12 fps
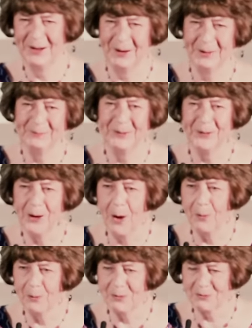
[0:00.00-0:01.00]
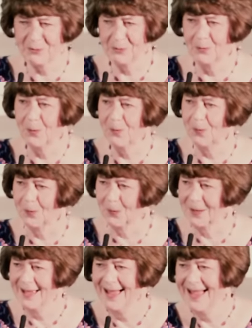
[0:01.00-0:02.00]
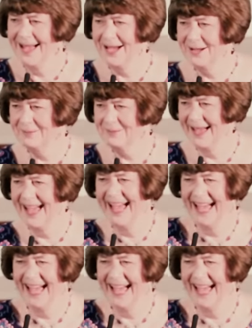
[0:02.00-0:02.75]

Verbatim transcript: Can I put an hole through the wall? Um,